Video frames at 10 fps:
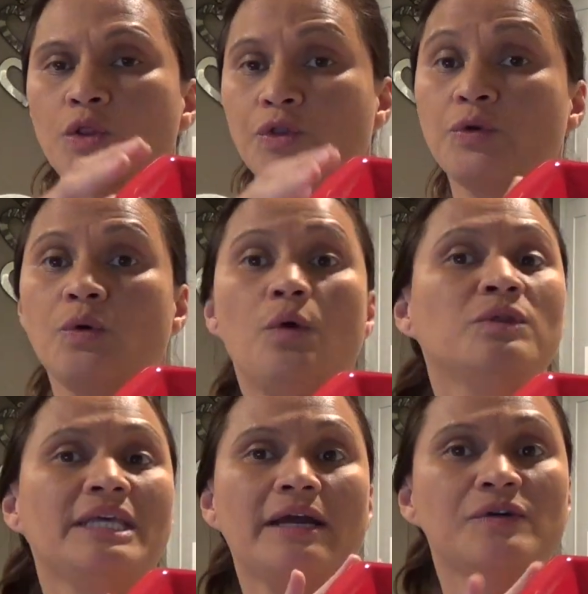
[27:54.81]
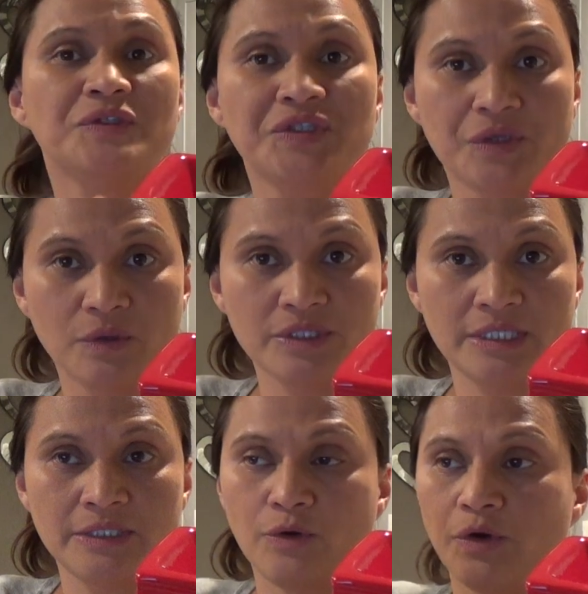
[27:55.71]
through only a
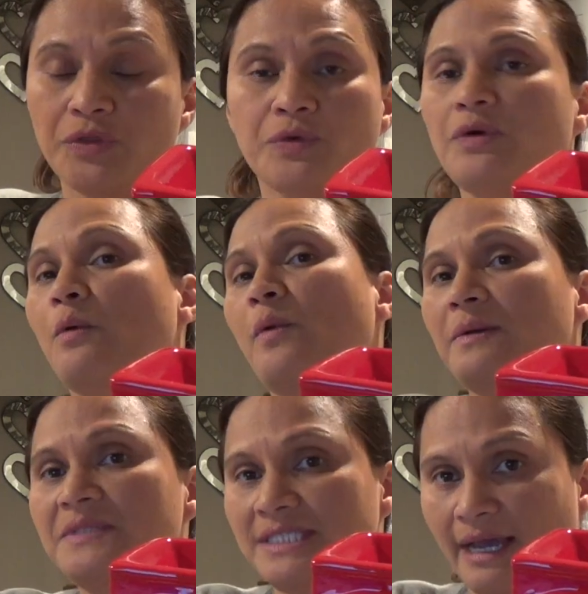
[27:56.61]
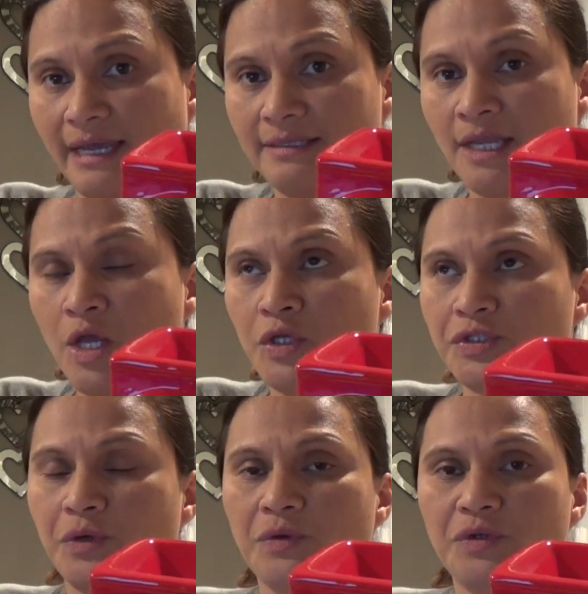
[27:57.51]
consultant, or through a website.
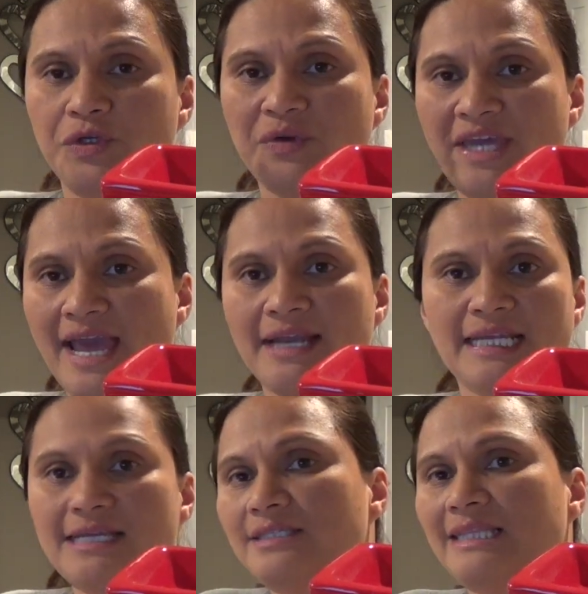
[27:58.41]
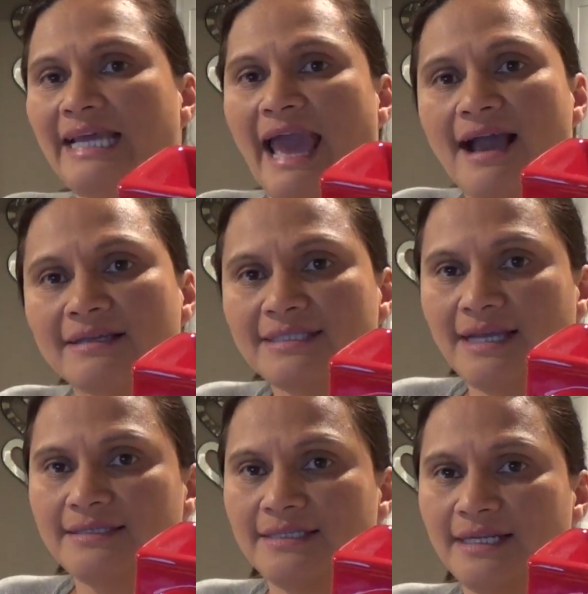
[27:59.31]
So you can't easily
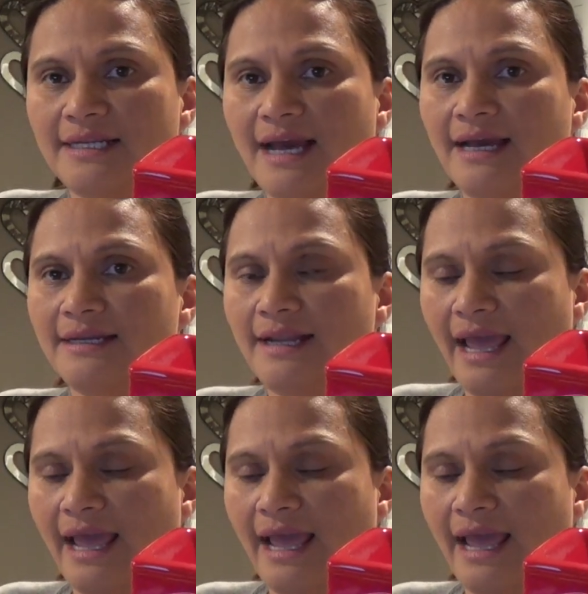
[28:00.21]
access it at